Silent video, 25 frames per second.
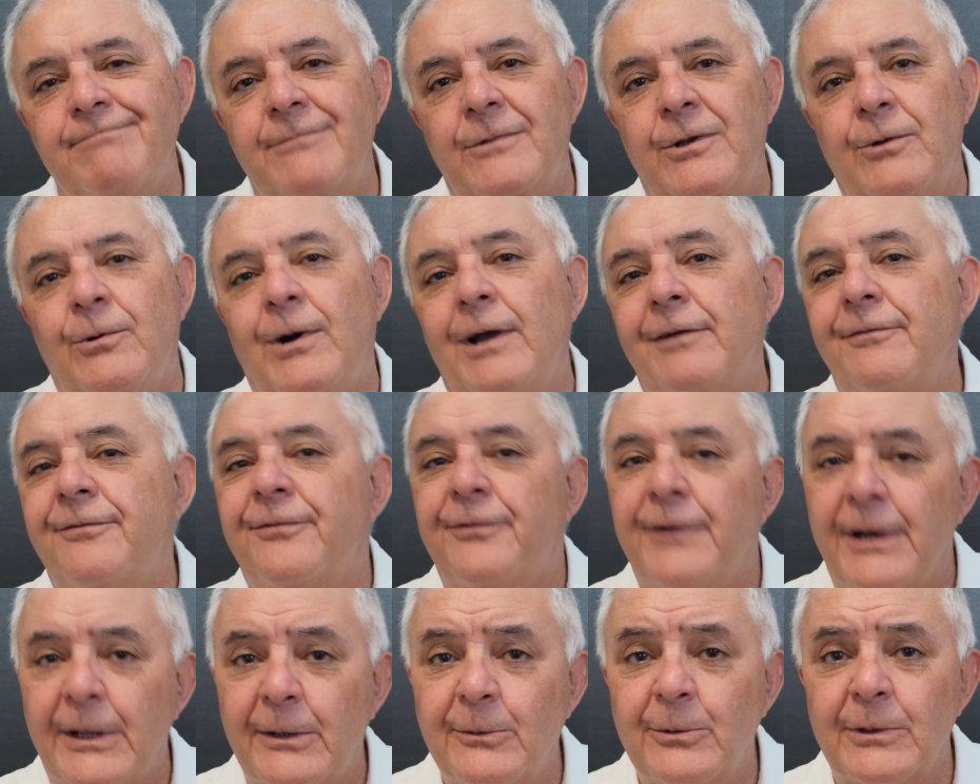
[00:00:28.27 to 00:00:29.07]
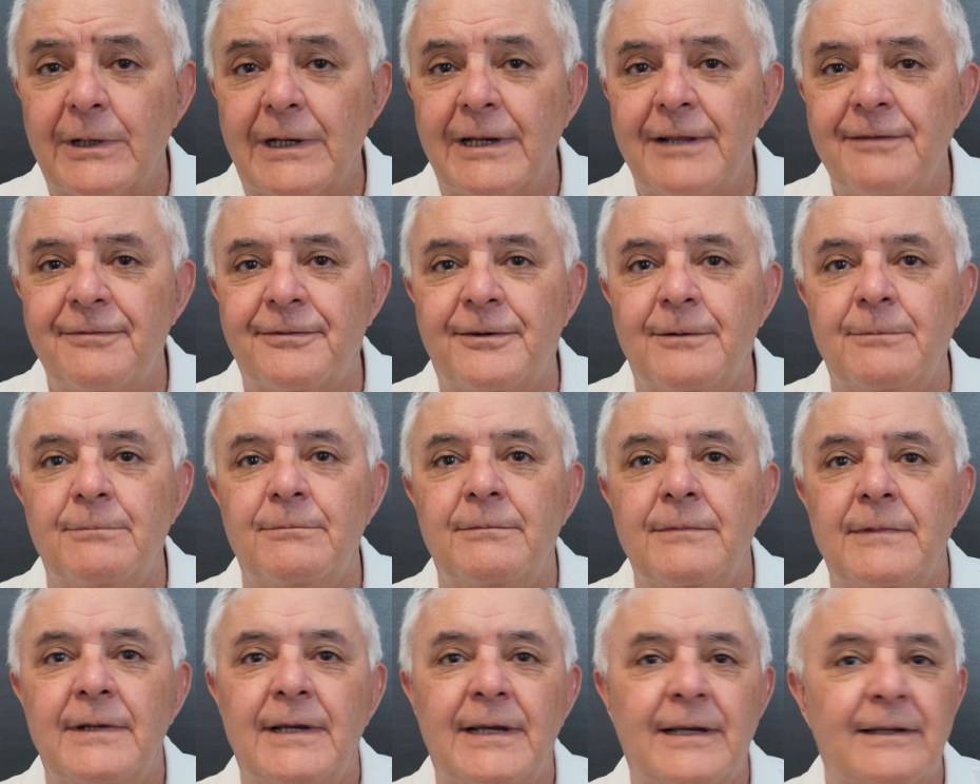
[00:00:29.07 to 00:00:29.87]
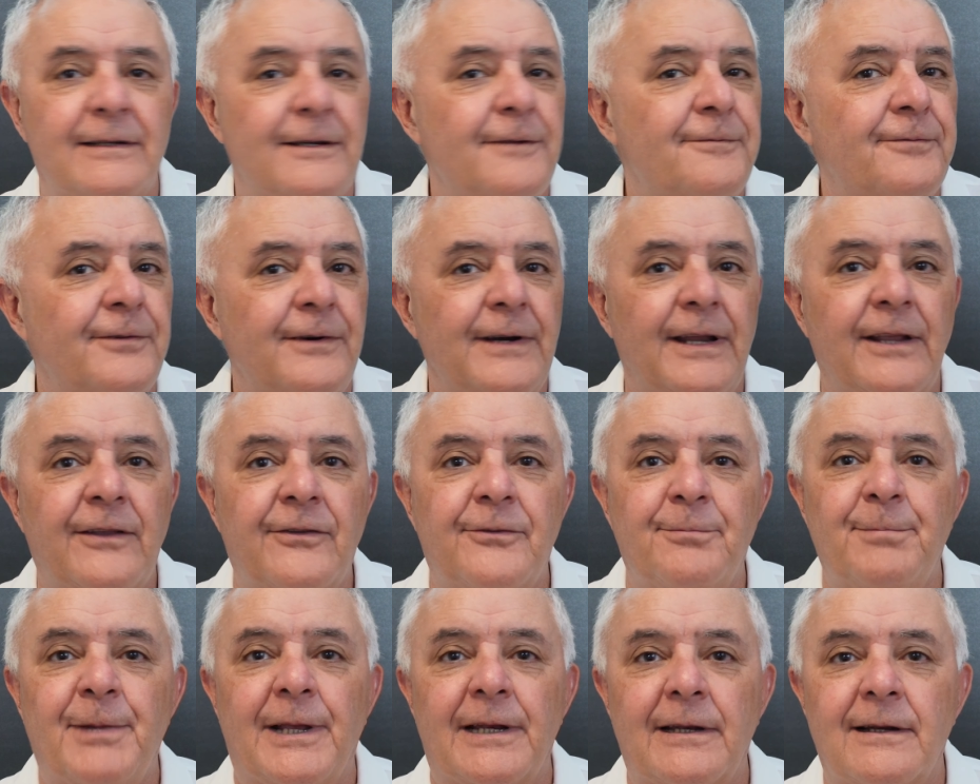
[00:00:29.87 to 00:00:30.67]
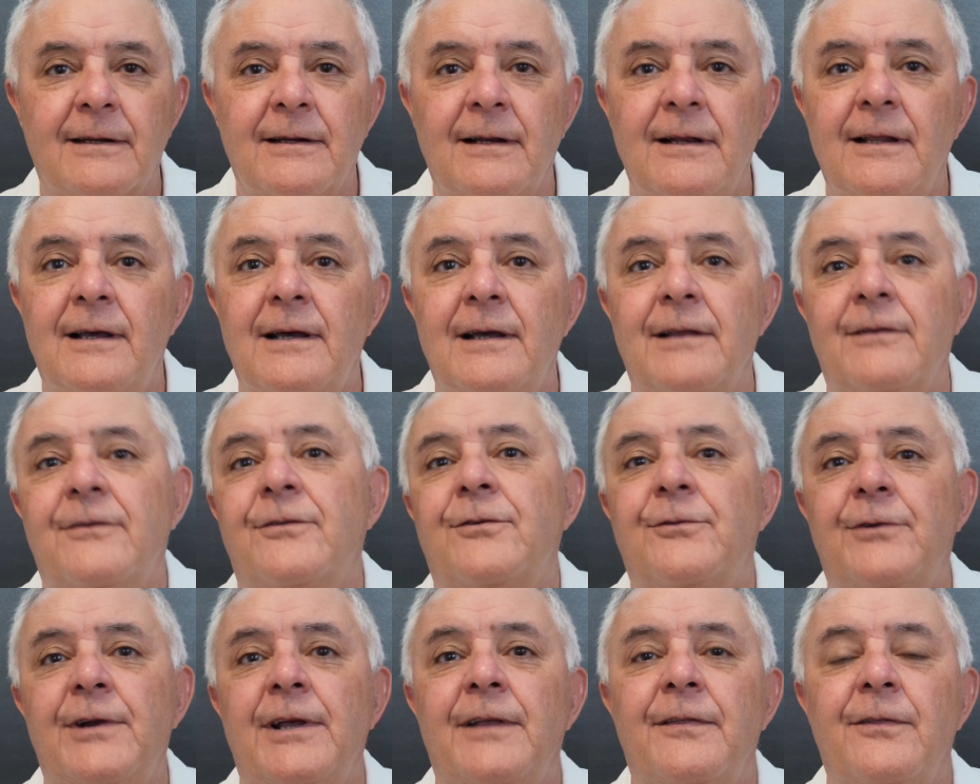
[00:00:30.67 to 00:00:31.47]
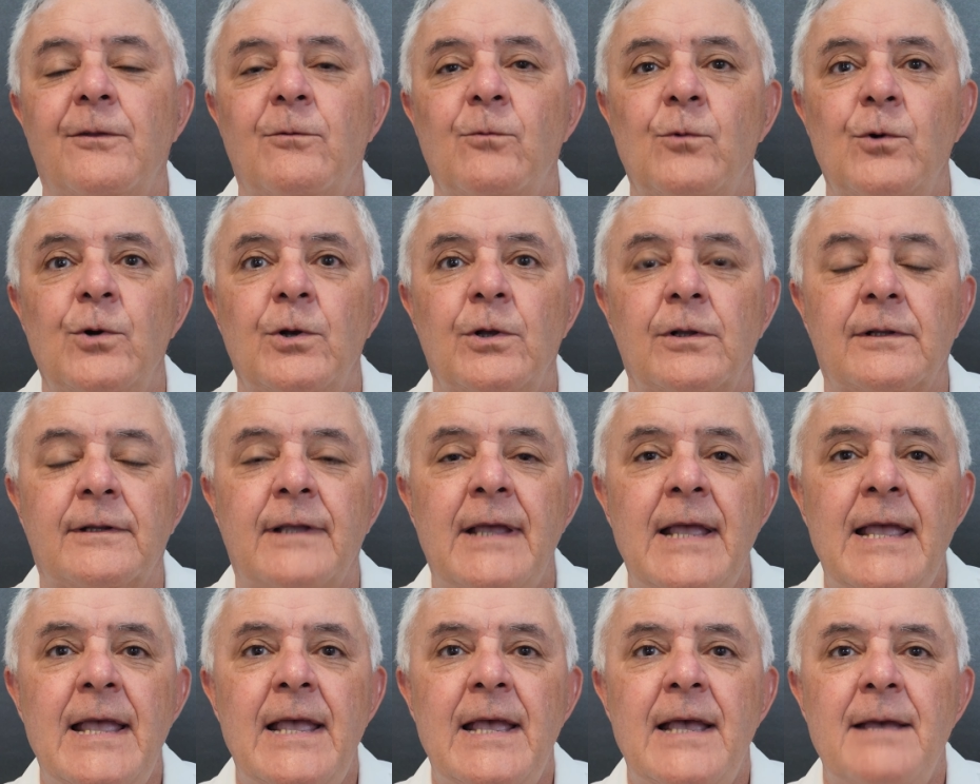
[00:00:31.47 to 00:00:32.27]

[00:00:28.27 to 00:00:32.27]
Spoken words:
quite frequently from our different expat clients around the world,